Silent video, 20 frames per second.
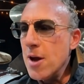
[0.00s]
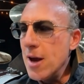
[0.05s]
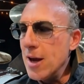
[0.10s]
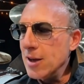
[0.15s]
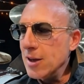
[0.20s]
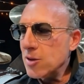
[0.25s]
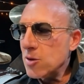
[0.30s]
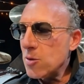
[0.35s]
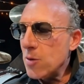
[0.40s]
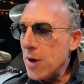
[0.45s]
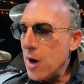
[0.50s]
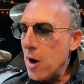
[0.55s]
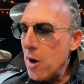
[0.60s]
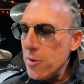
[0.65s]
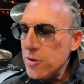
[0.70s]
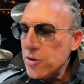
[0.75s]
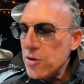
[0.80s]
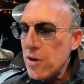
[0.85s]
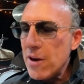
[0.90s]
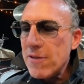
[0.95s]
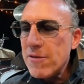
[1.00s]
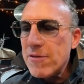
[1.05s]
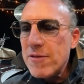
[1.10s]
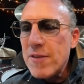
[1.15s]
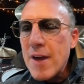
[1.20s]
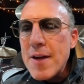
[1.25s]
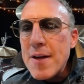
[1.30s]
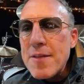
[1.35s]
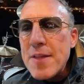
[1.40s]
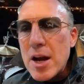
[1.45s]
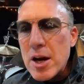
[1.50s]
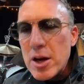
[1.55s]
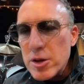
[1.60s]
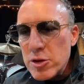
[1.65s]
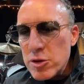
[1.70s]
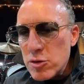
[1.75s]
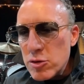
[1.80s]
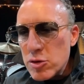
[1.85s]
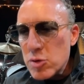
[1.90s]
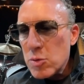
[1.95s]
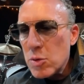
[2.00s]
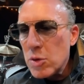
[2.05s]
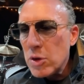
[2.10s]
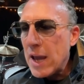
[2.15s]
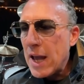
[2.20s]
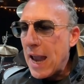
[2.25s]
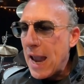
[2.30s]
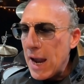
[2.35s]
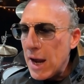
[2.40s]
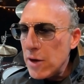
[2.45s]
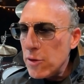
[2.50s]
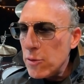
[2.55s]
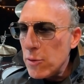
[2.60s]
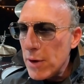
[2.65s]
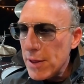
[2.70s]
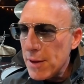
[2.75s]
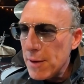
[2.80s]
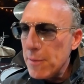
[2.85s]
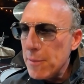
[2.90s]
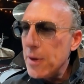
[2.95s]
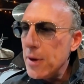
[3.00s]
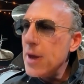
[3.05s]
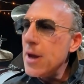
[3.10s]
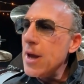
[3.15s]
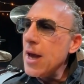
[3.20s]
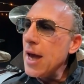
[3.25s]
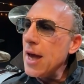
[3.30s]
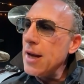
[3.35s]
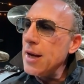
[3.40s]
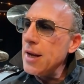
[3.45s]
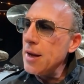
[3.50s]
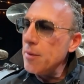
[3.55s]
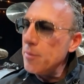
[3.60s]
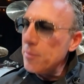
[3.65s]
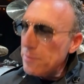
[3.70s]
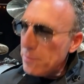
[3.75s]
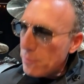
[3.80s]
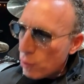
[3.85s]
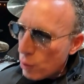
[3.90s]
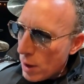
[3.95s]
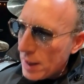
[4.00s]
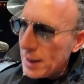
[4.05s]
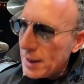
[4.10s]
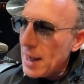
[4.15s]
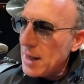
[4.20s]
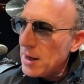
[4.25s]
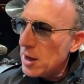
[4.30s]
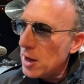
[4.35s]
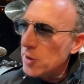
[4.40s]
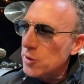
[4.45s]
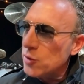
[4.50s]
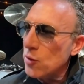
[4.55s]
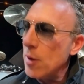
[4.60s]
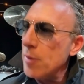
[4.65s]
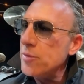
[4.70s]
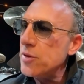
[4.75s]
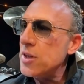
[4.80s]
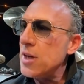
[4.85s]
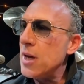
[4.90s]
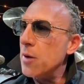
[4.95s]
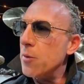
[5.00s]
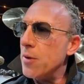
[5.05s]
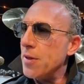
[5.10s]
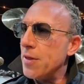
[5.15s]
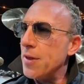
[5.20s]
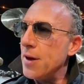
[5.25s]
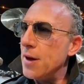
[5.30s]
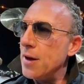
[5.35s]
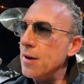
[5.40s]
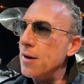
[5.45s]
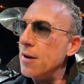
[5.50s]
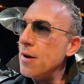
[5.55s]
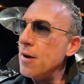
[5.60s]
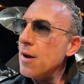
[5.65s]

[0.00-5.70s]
And so I always try to find that unusual hand rhythm and impregnate a drum set with it.